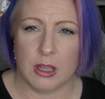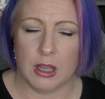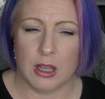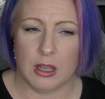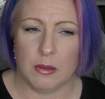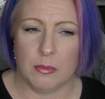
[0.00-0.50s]

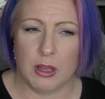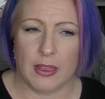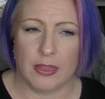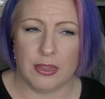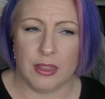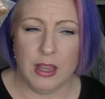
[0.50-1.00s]
I
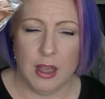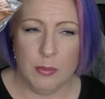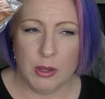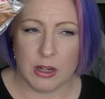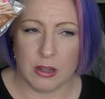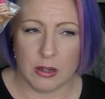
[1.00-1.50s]
think I
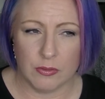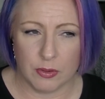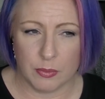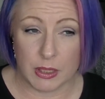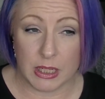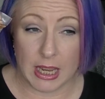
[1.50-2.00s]
might have got them
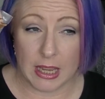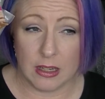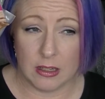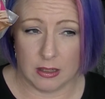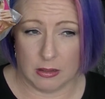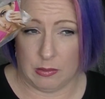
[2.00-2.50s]
from
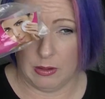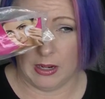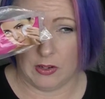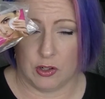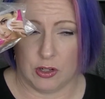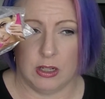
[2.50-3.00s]
Daiso,
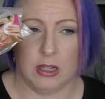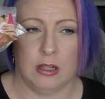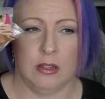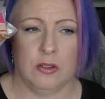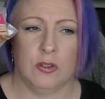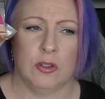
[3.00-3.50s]
actually,
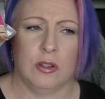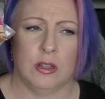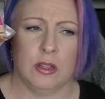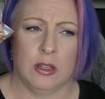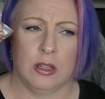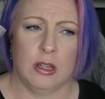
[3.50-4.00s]

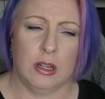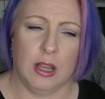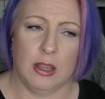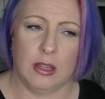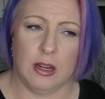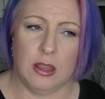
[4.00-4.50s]

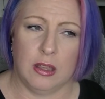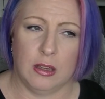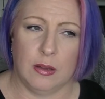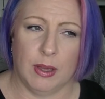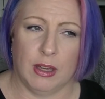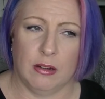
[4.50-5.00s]
now that I think
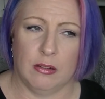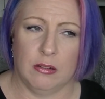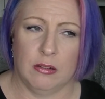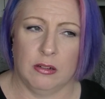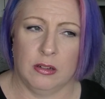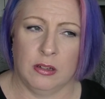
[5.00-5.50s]
about it.
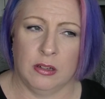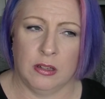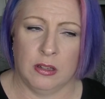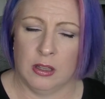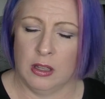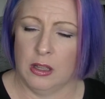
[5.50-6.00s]

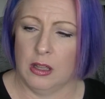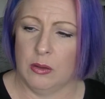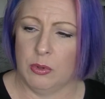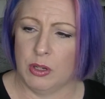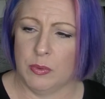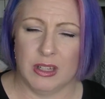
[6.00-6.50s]

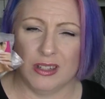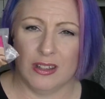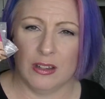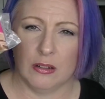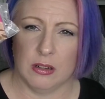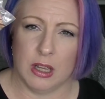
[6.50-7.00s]
Which means
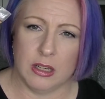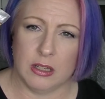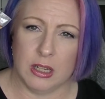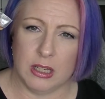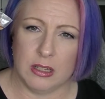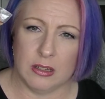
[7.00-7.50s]
they're a
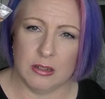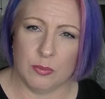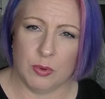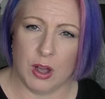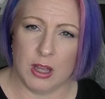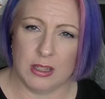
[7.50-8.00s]
decent
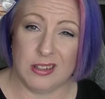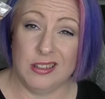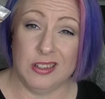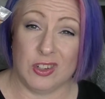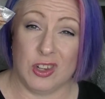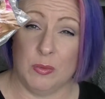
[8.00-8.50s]
price. Not
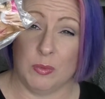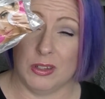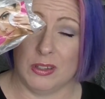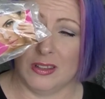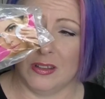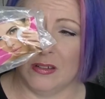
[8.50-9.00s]
the
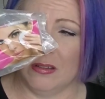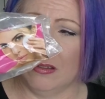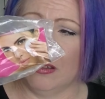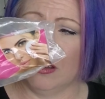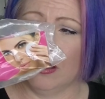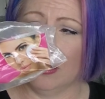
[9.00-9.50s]
cheapest, though,
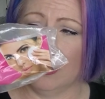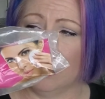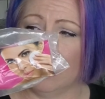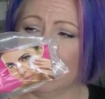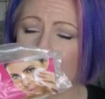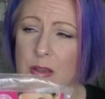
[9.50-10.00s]

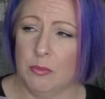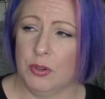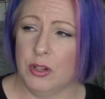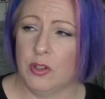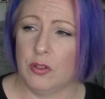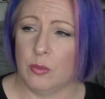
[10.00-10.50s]
because I'm
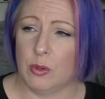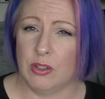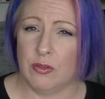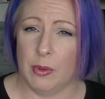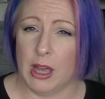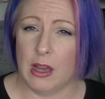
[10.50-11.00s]
pretty sure the ones
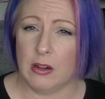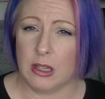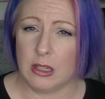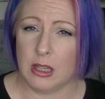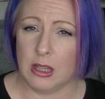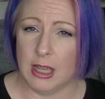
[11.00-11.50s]
from
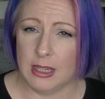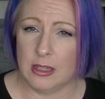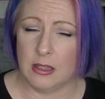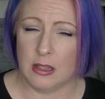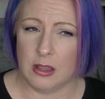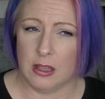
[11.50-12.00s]
Audi's are
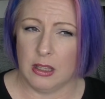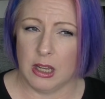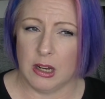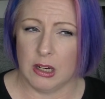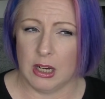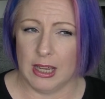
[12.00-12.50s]
less. I think
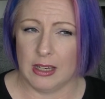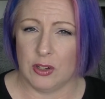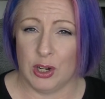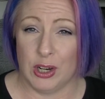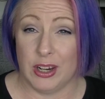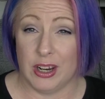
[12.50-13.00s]
they're like
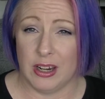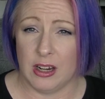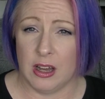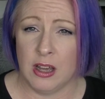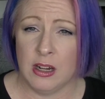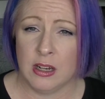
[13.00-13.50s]

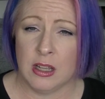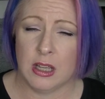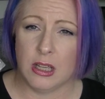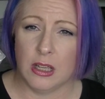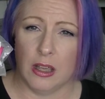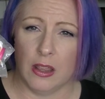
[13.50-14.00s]
$1.99.
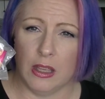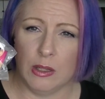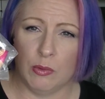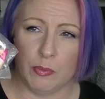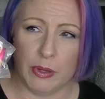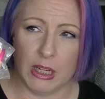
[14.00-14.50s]
And
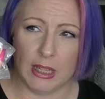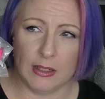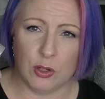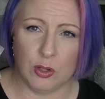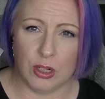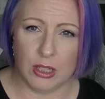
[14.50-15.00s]
these would be like
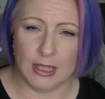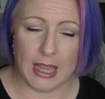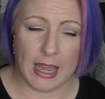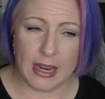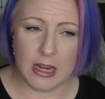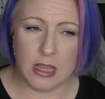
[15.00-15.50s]
$2.80,
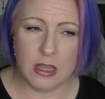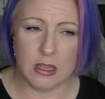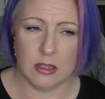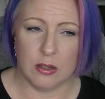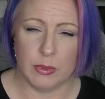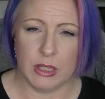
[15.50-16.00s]

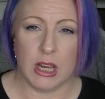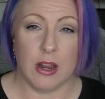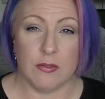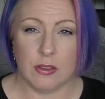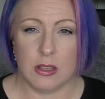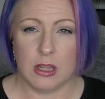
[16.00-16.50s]
because almost
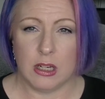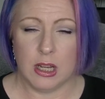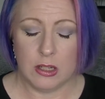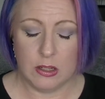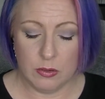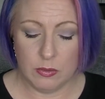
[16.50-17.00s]
everything in
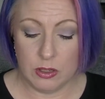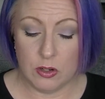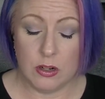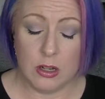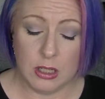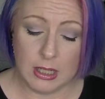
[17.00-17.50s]
Daiso is
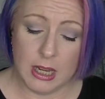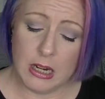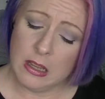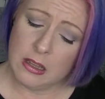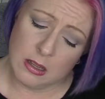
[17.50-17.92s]
$2.80.